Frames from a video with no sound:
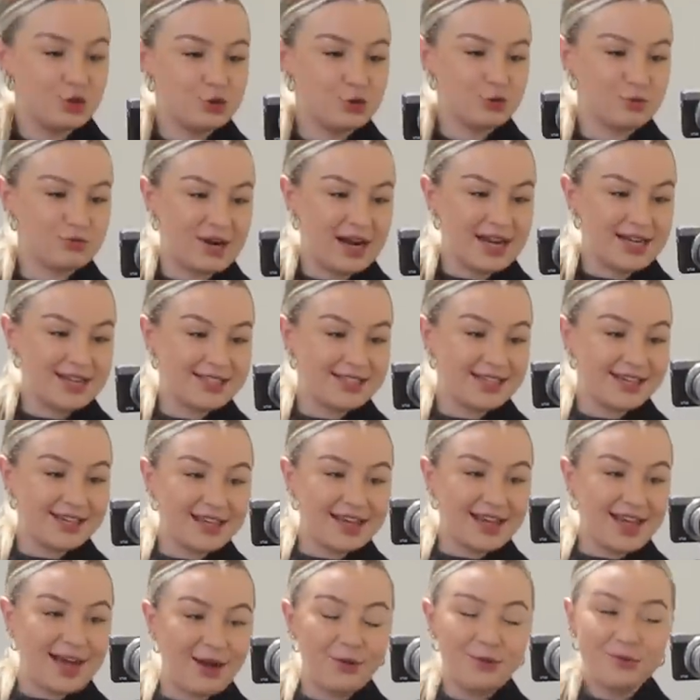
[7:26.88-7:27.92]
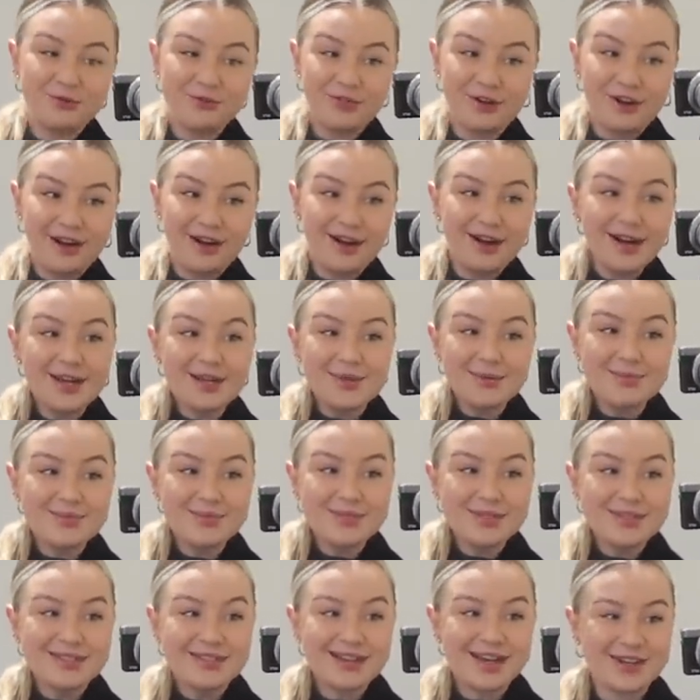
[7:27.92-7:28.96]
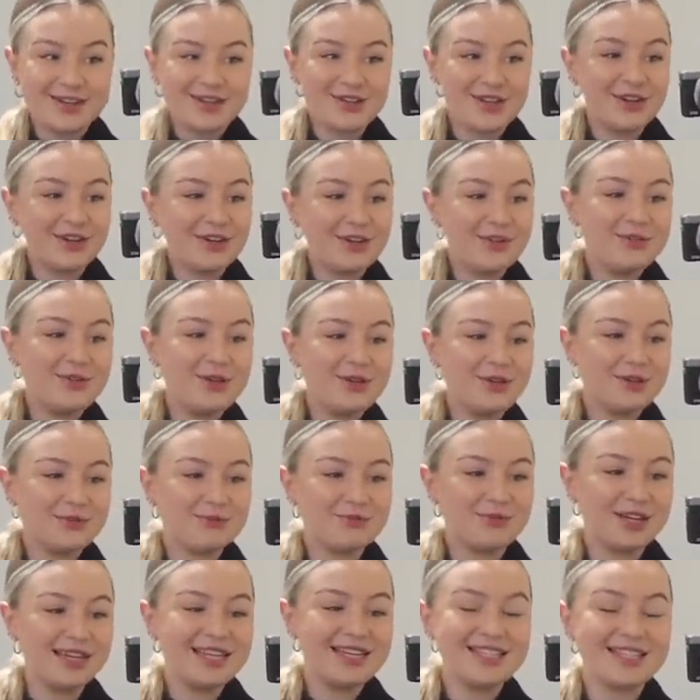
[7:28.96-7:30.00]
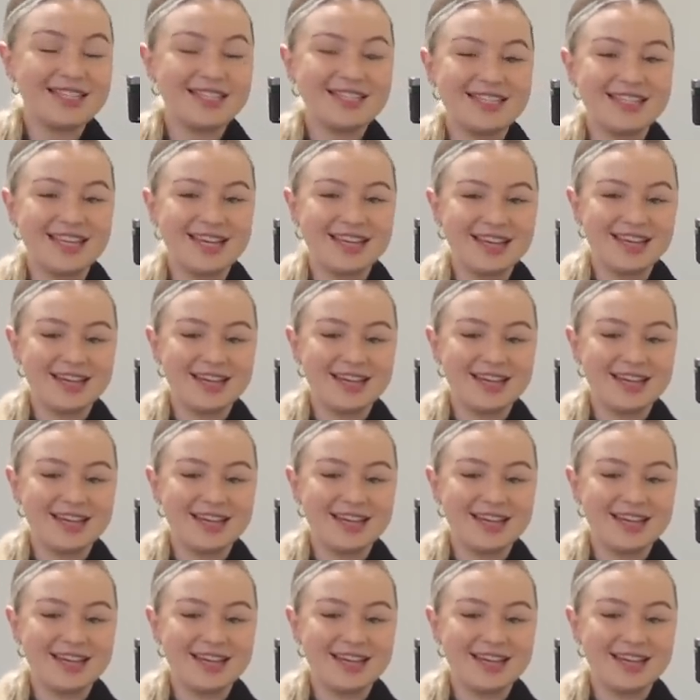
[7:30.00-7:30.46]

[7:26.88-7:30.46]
dressing gown vibes. I don't know if you can really see